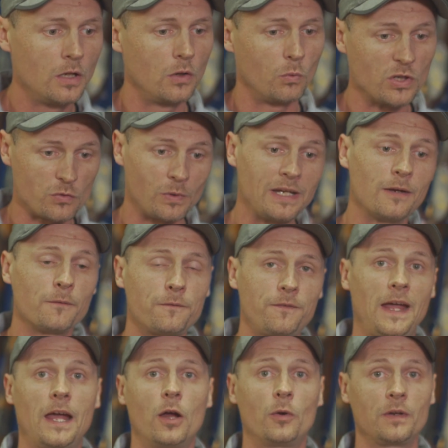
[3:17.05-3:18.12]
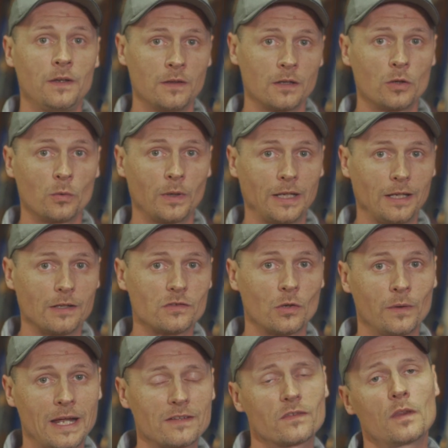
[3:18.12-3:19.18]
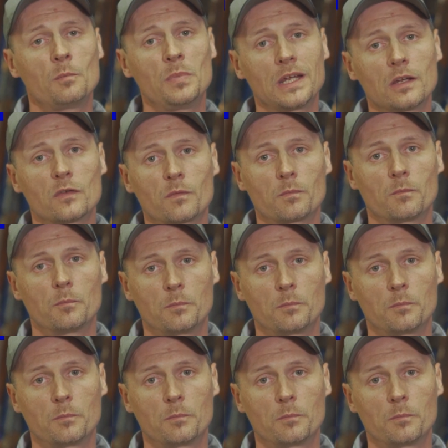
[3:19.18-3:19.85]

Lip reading: which we have found in the Guerini. So that's the biggest,